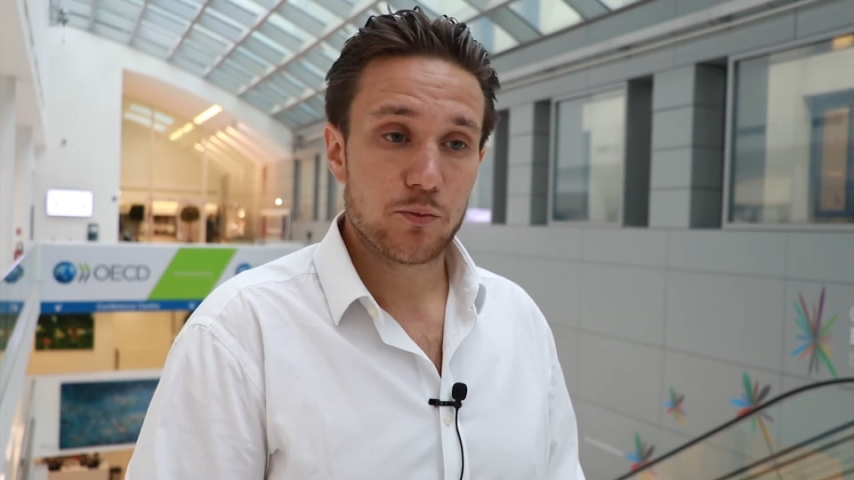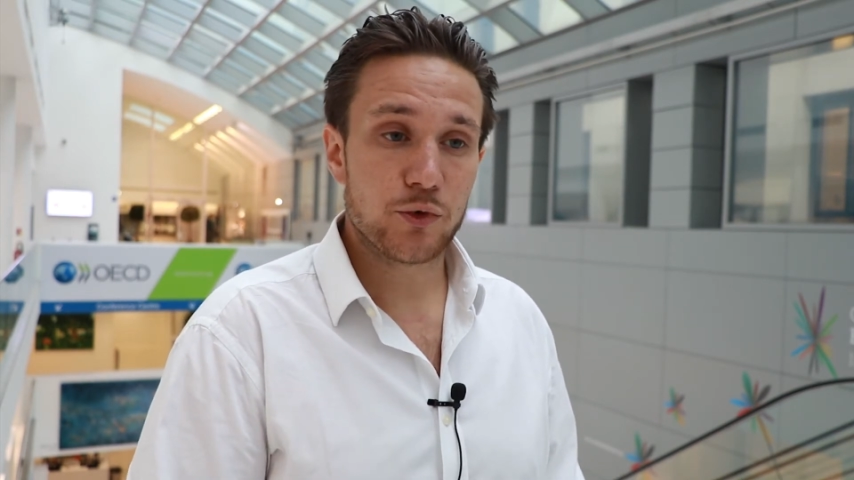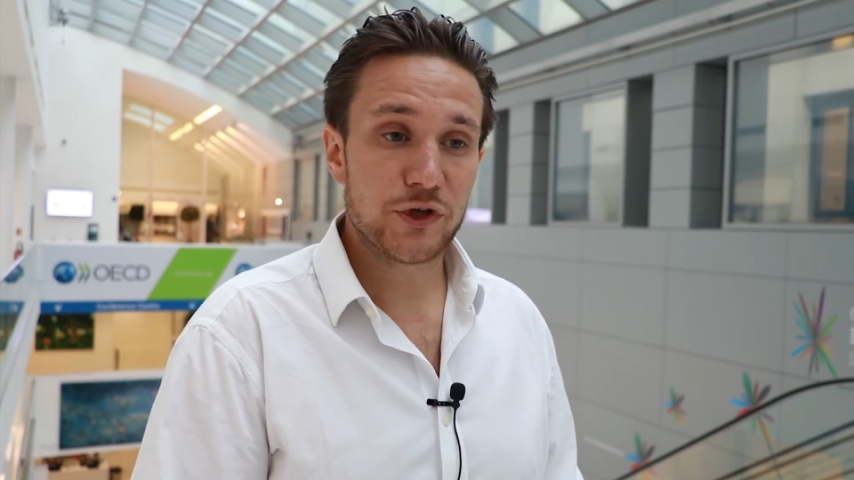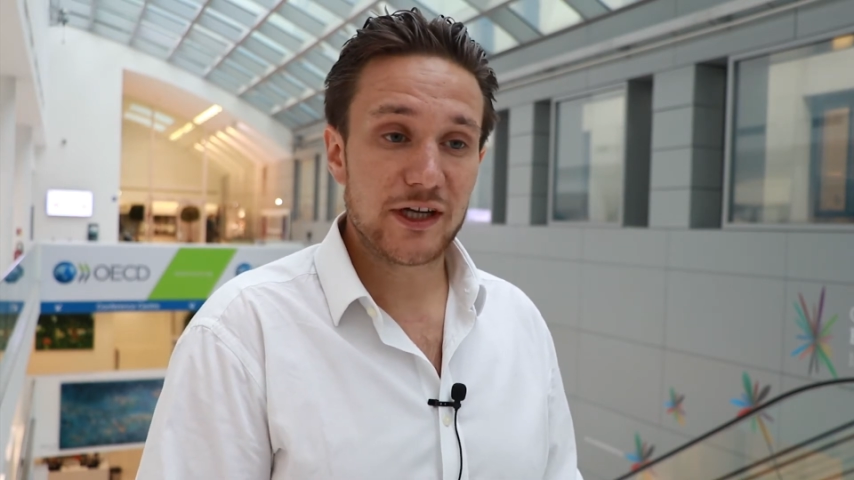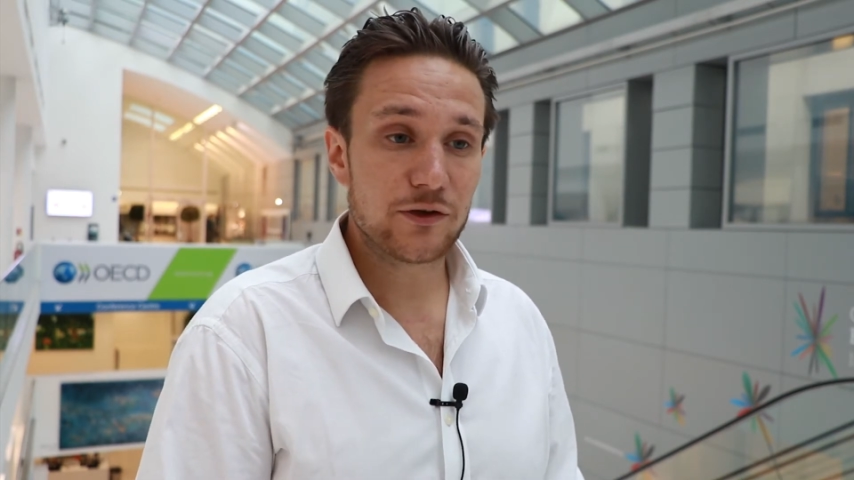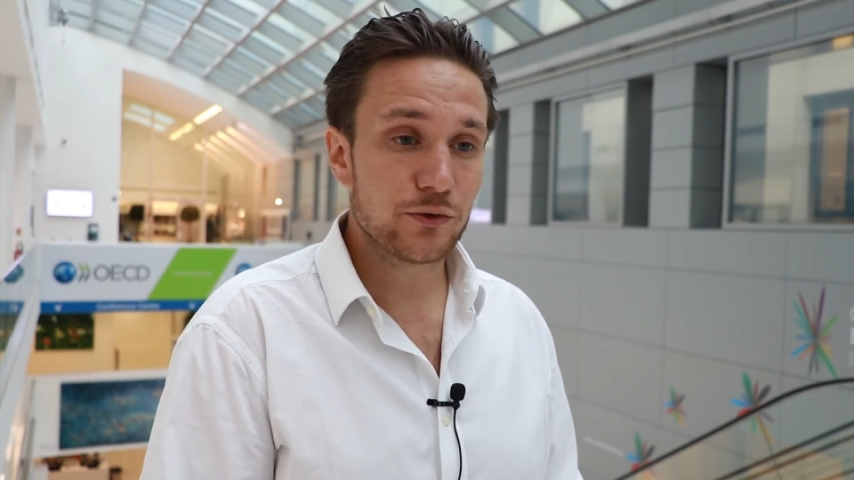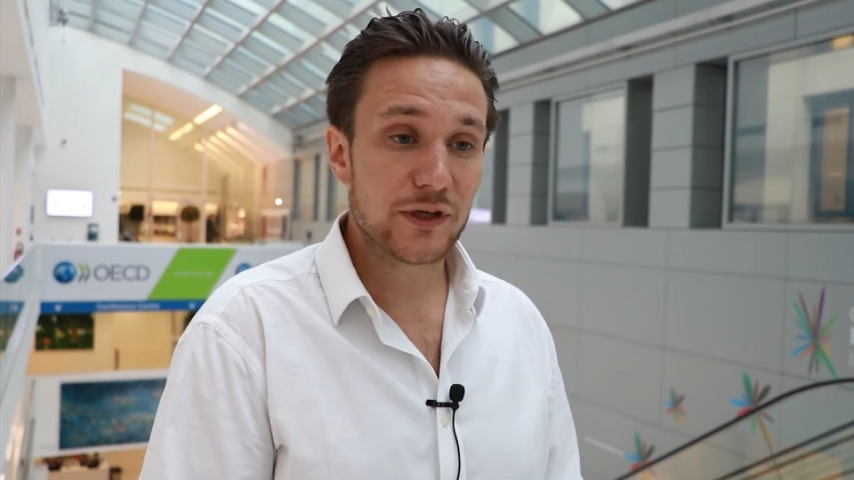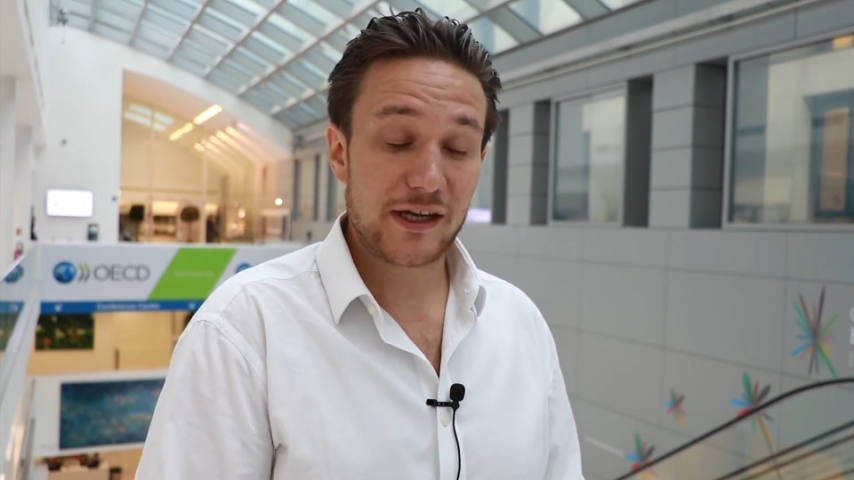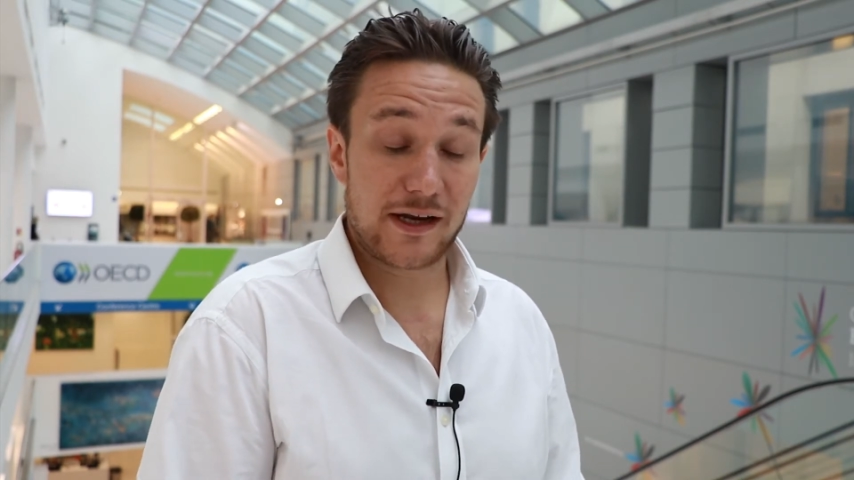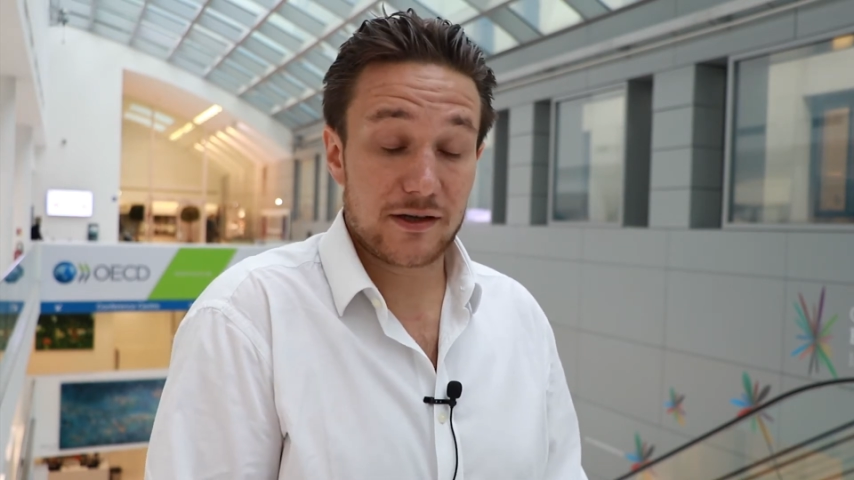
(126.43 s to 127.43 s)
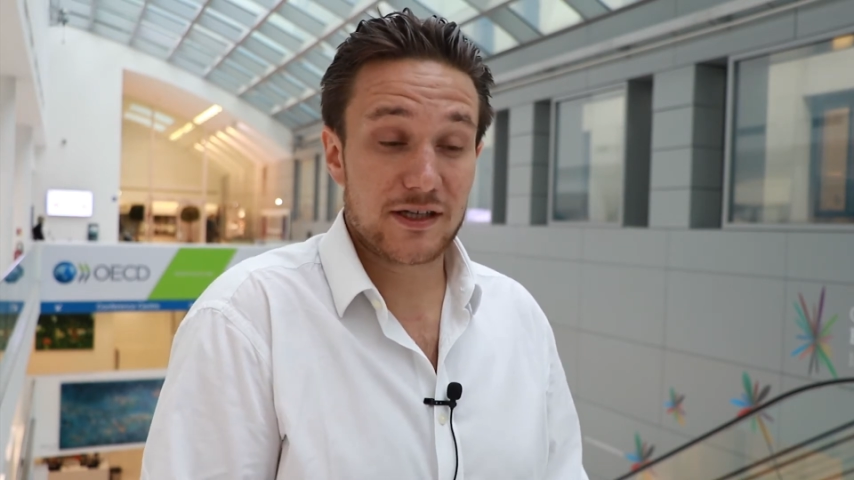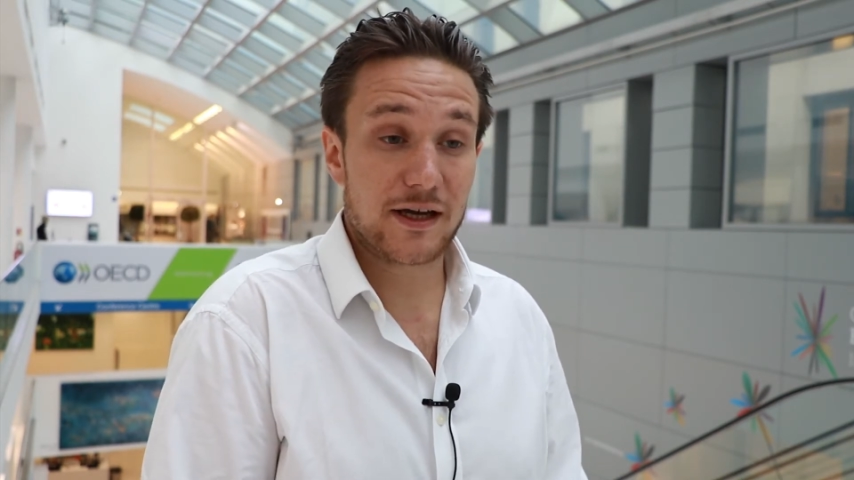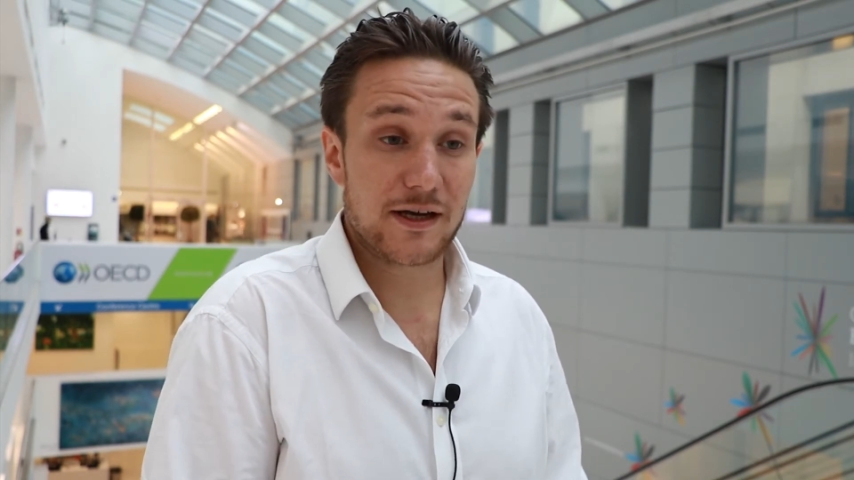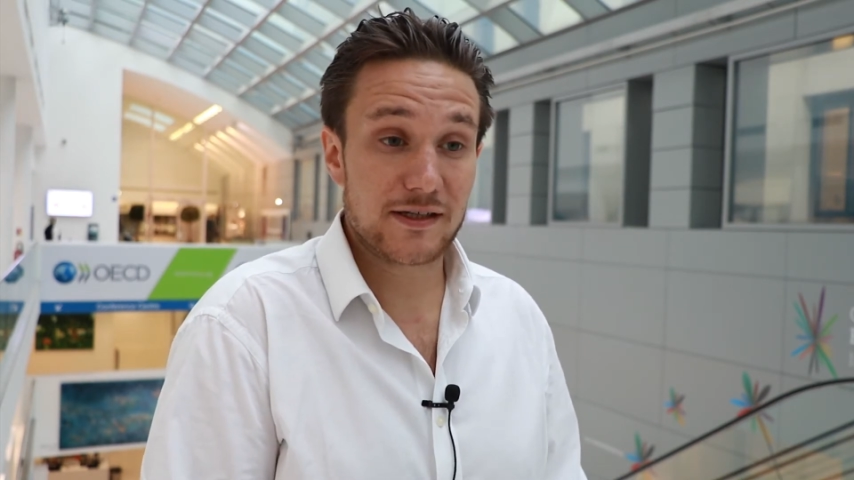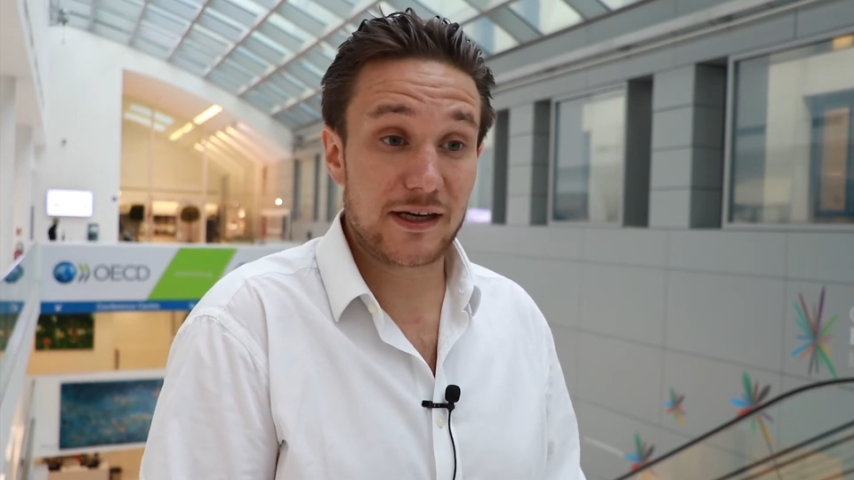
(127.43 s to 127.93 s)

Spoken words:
but they do that at a size